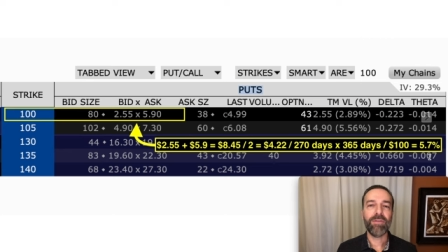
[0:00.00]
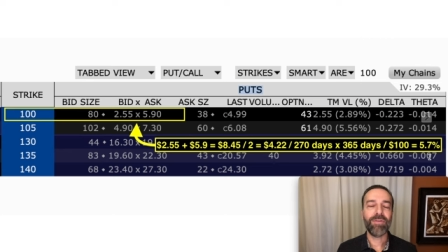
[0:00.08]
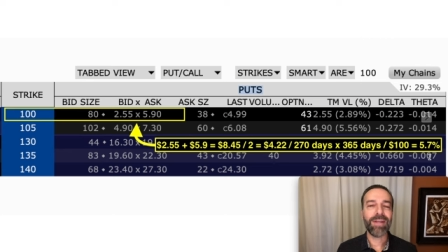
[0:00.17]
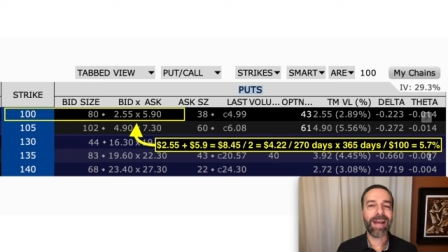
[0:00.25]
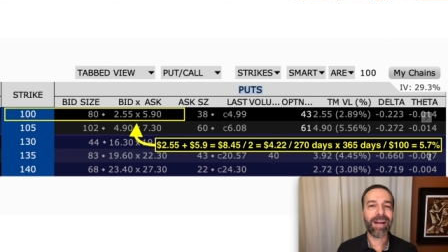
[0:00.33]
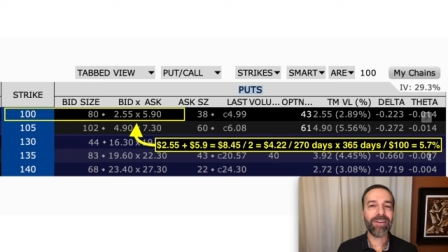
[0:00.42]
If
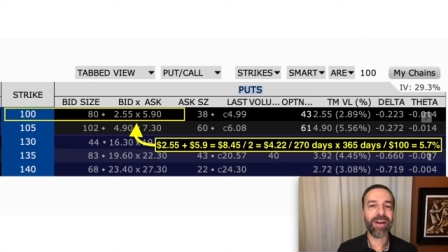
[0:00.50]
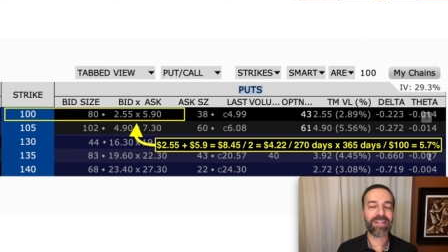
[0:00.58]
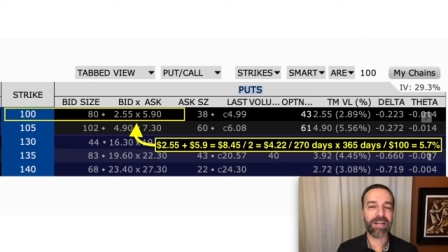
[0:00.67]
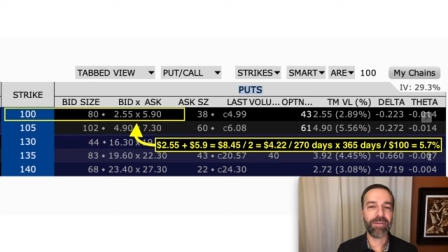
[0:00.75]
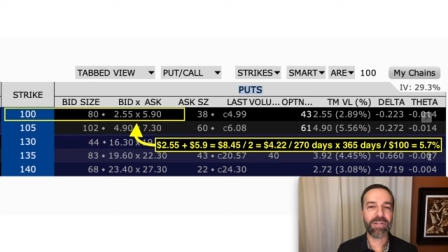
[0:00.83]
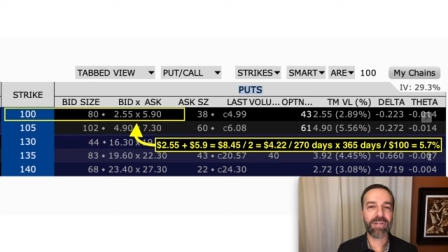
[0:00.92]
you annualize
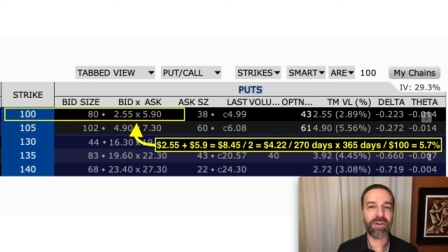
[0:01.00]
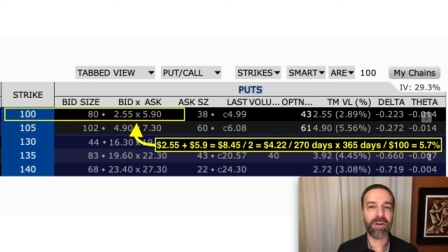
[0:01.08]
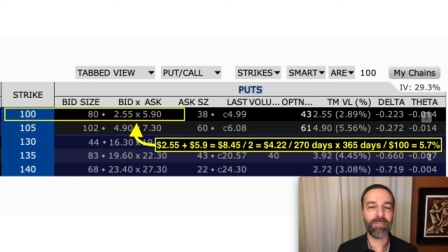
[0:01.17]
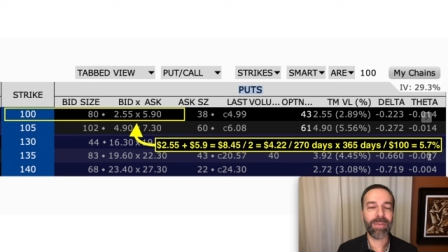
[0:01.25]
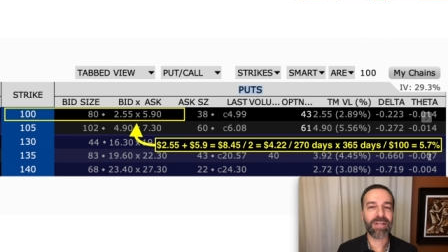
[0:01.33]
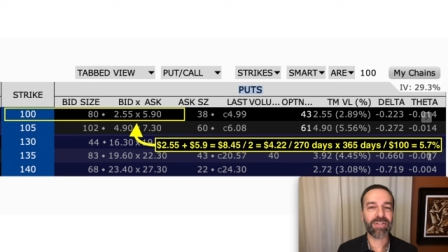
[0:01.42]
that
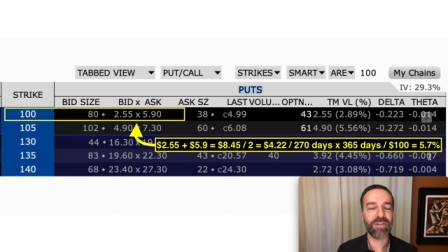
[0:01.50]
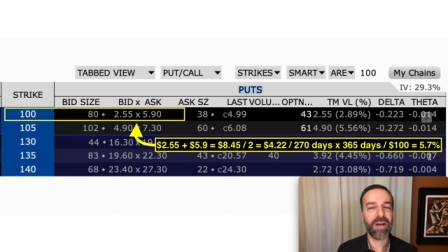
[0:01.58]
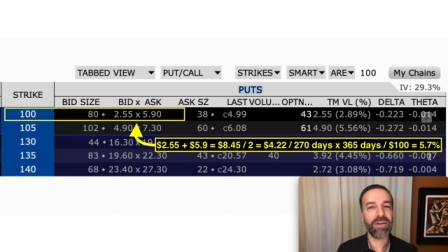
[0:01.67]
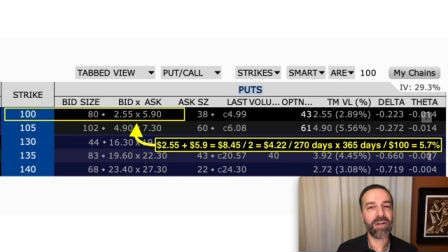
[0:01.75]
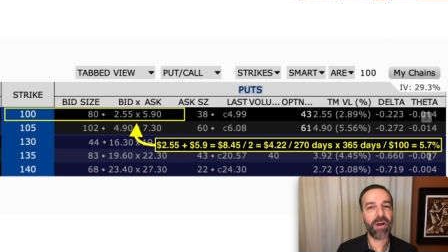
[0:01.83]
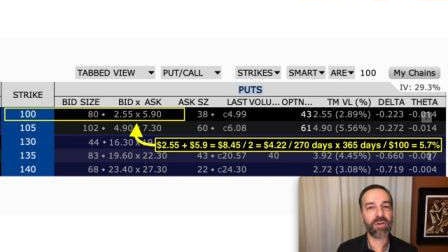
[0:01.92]
return based on
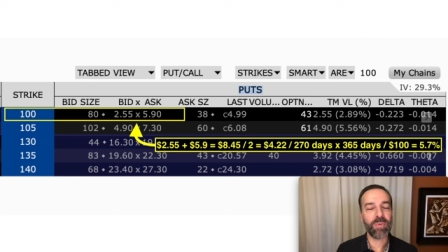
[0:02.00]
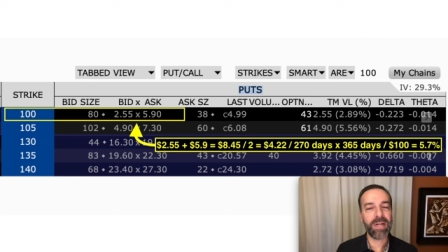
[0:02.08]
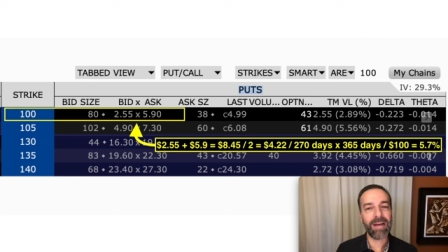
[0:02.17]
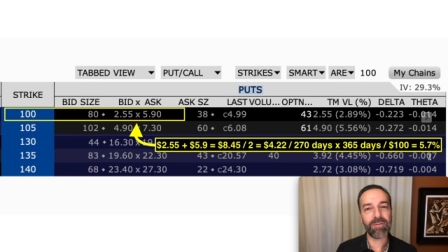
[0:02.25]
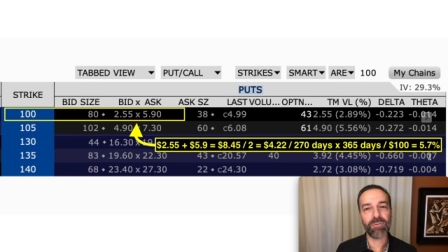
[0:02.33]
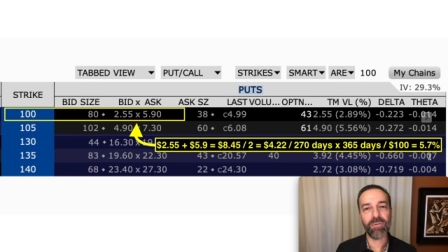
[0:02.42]
the $100 we'd
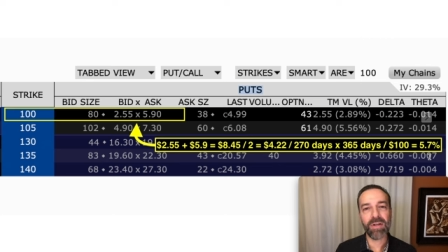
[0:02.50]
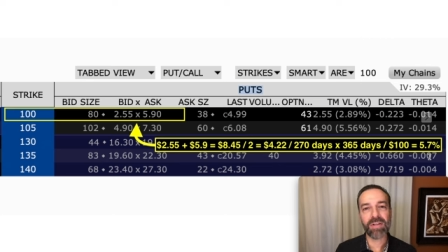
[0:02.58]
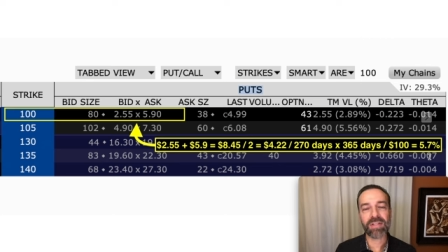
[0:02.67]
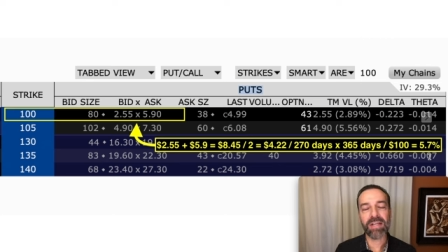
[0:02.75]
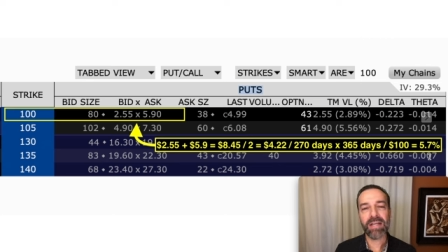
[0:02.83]
have at risk,